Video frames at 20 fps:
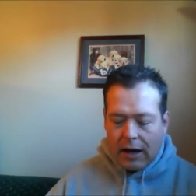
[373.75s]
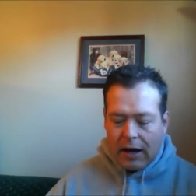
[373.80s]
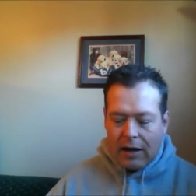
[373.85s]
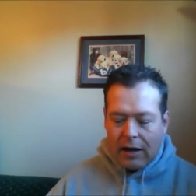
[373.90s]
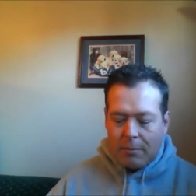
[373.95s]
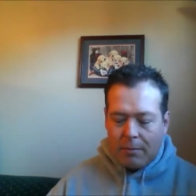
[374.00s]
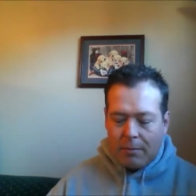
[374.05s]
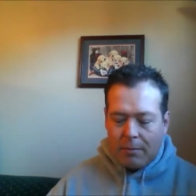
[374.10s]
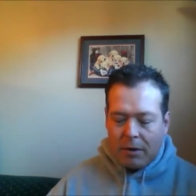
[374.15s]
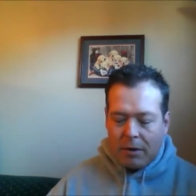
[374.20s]

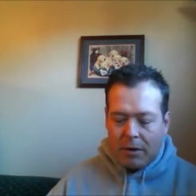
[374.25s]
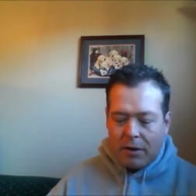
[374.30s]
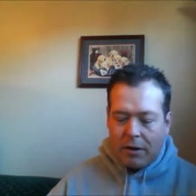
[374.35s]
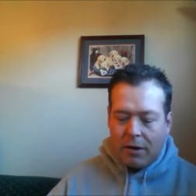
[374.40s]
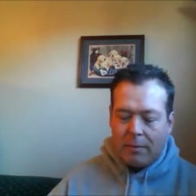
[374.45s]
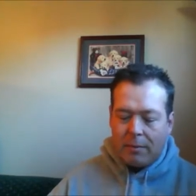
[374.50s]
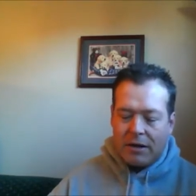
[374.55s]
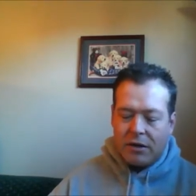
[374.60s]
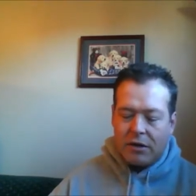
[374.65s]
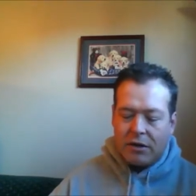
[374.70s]
I am
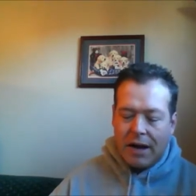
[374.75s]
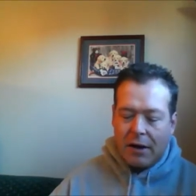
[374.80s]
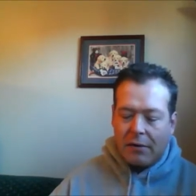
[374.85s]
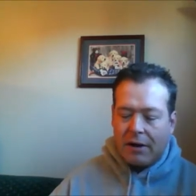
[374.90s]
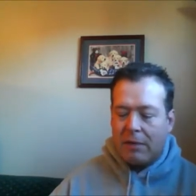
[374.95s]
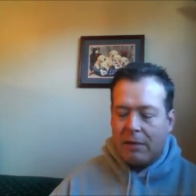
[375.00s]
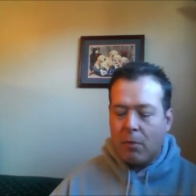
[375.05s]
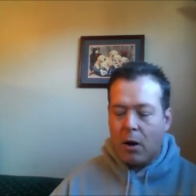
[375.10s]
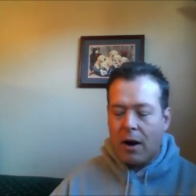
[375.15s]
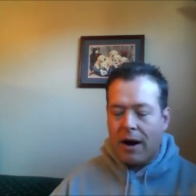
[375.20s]
become as
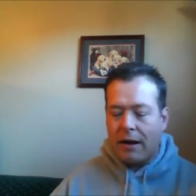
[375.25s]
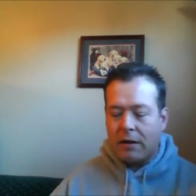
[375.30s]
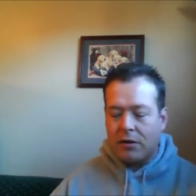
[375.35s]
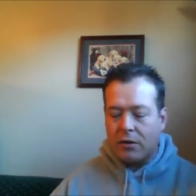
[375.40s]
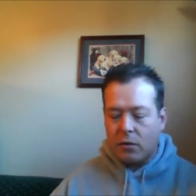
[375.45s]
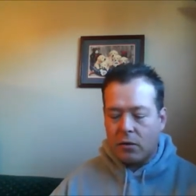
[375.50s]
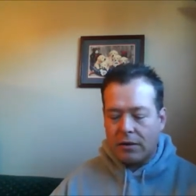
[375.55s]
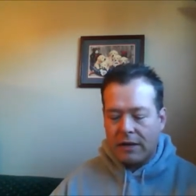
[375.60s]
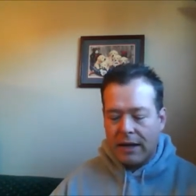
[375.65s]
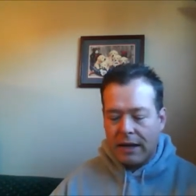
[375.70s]
sounding
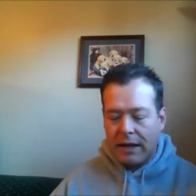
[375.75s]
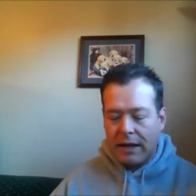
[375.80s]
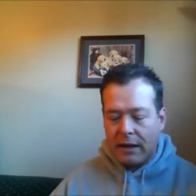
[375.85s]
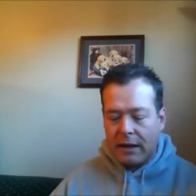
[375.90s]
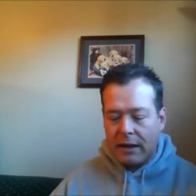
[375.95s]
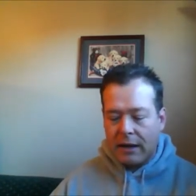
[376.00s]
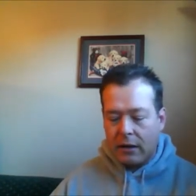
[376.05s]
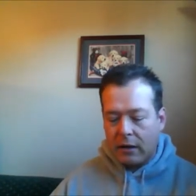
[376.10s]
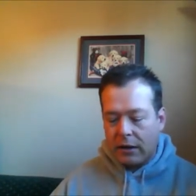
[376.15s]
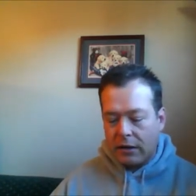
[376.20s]
brass or a
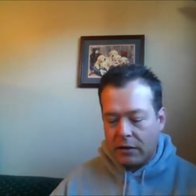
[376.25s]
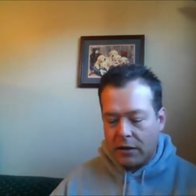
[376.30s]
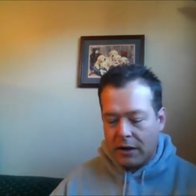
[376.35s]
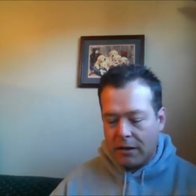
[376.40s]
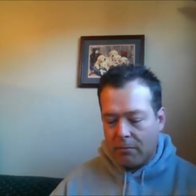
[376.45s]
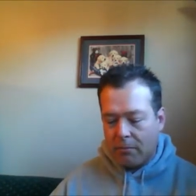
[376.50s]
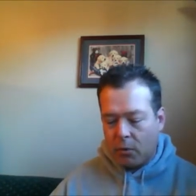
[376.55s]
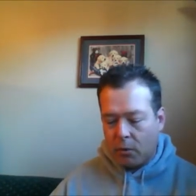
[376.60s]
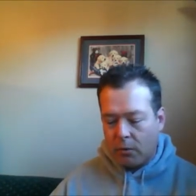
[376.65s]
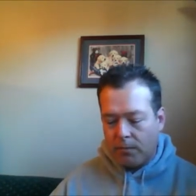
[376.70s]
tinkling
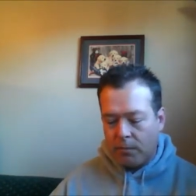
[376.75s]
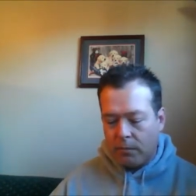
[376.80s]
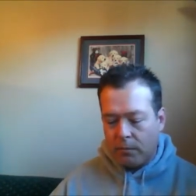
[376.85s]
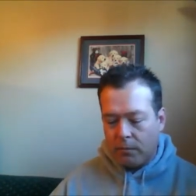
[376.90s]
cymbal.